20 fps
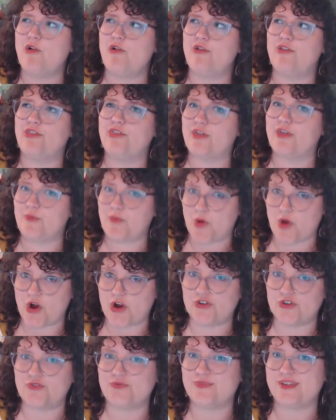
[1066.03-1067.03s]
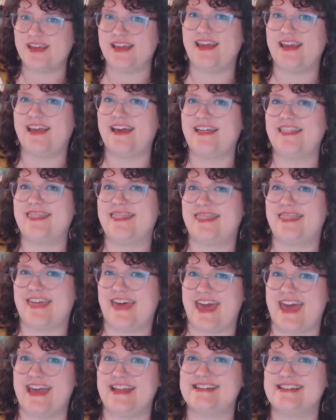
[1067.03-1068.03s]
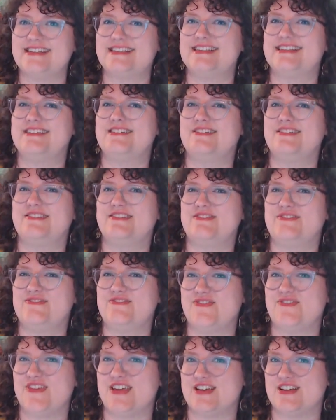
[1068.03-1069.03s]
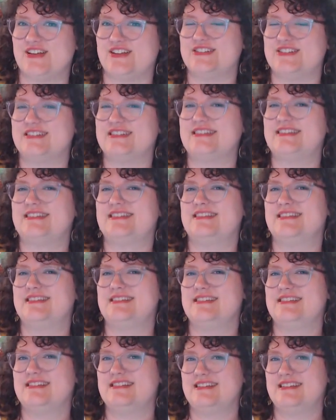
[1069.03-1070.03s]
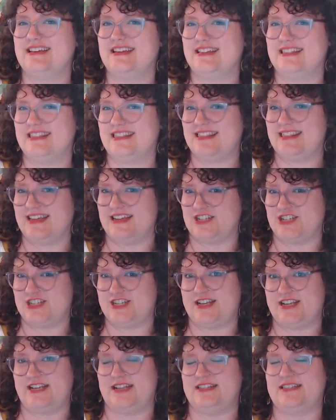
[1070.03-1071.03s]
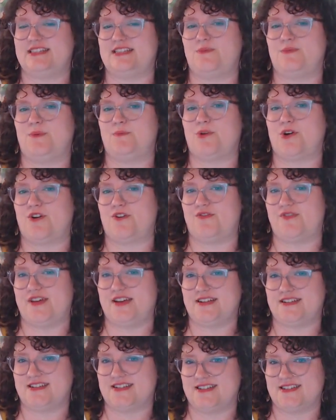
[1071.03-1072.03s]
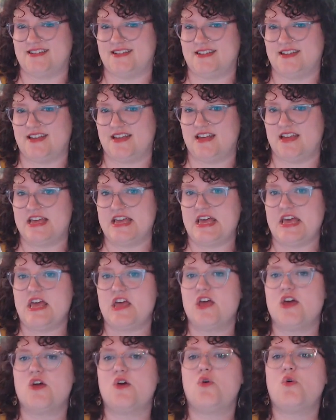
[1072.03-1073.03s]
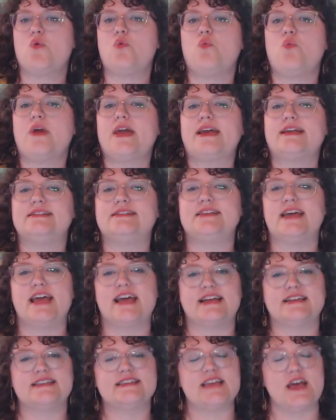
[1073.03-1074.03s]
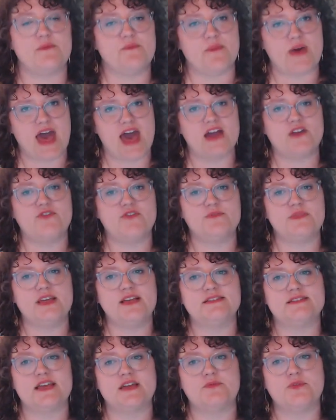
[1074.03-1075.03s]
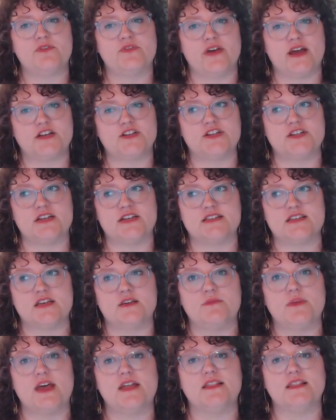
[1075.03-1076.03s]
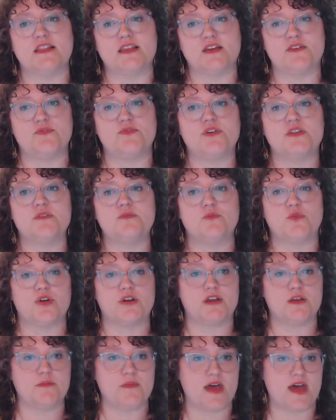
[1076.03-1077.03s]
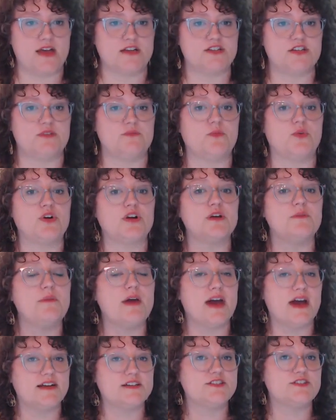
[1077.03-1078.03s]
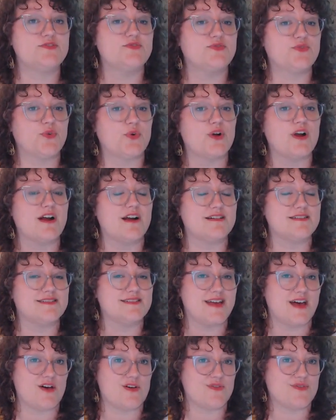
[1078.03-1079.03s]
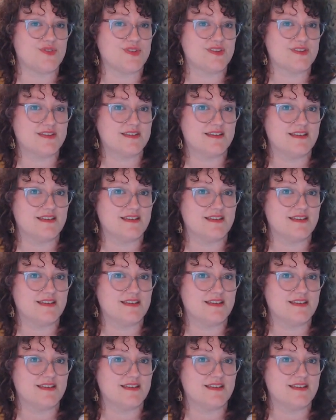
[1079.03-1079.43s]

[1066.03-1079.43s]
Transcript: the part of me that feels that she needs to be perfect, we can take a step back from things like perfectionism and live with more compassion for ourselves.